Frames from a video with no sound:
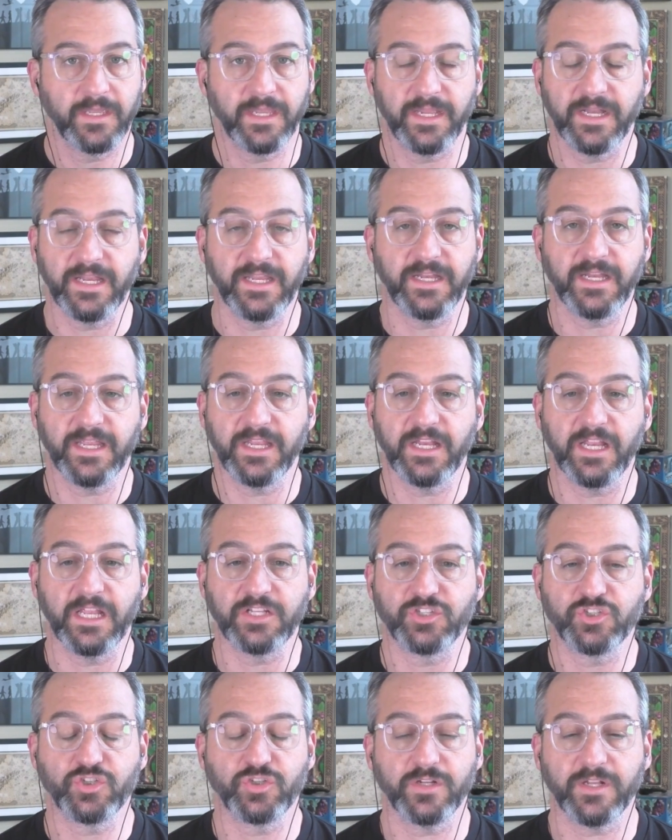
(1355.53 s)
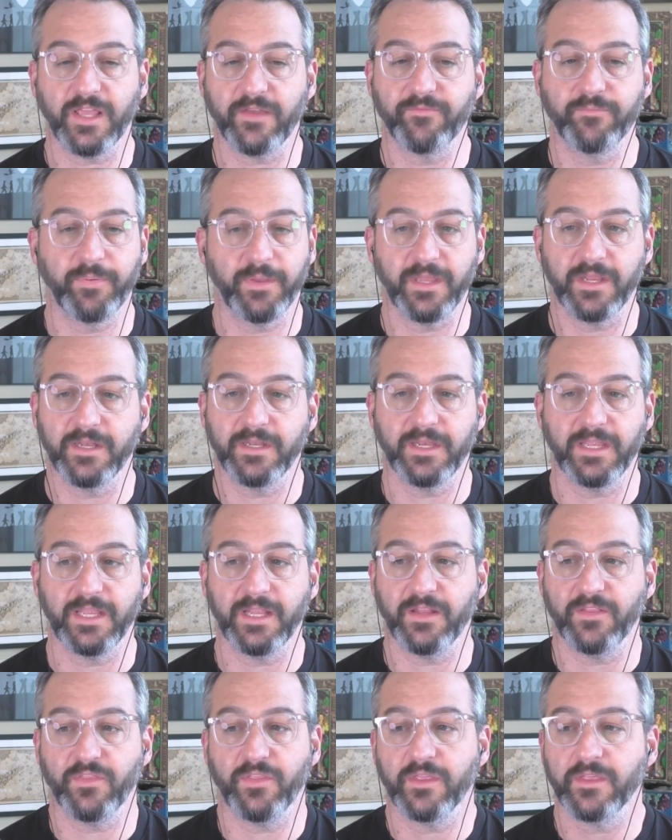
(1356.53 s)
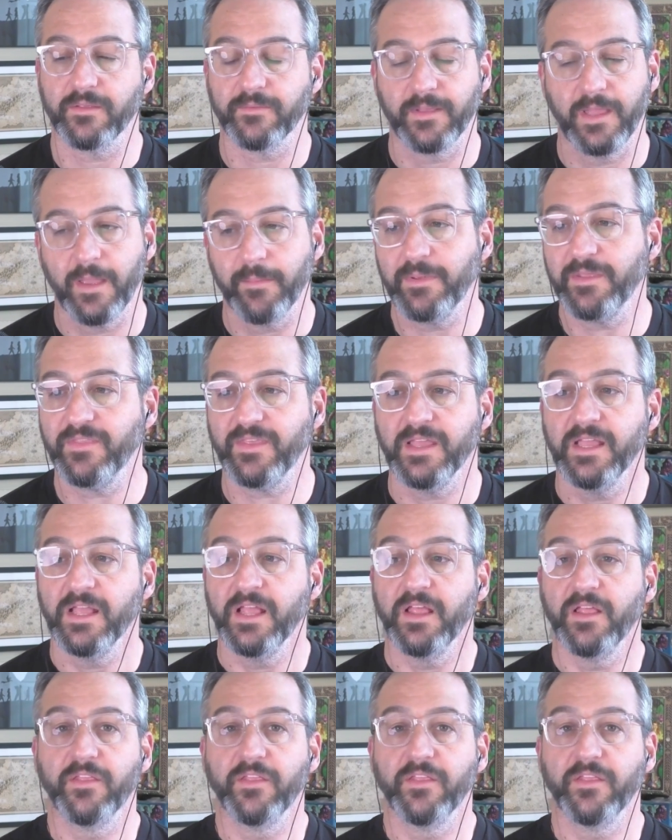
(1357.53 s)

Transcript: It should have been. I mean,